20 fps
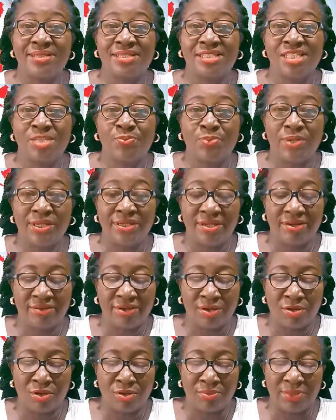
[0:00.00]

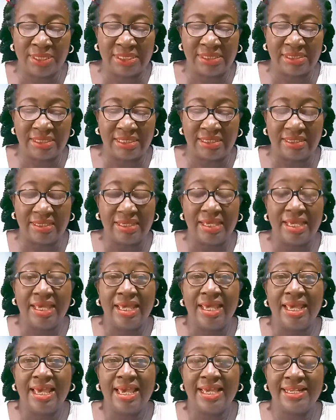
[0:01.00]
disciplinary committee
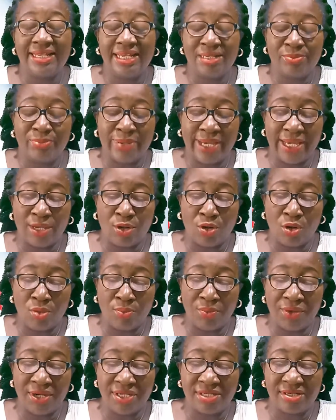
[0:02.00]
headed by
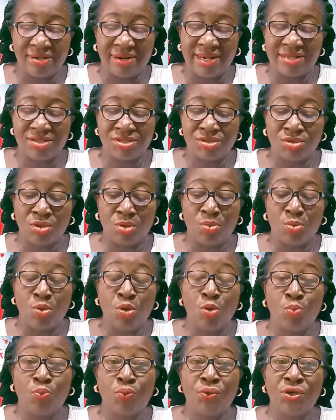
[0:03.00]
Comrade Ransom
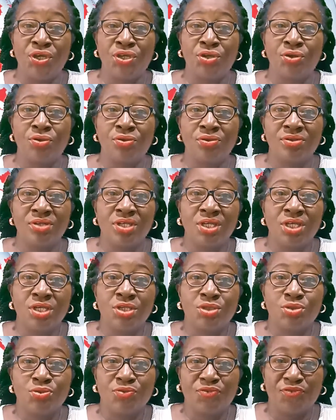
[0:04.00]
Opuyo
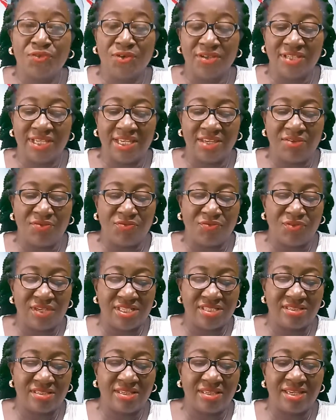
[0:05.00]
to further
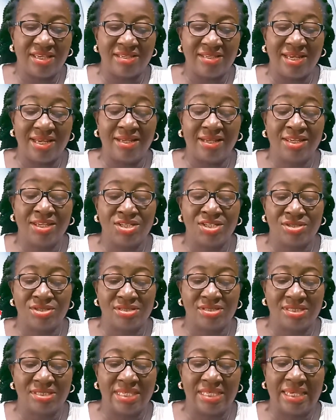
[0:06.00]
investigate the
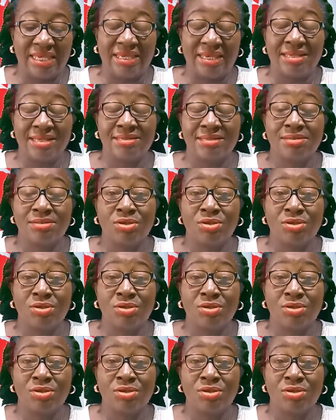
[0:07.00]
allegations against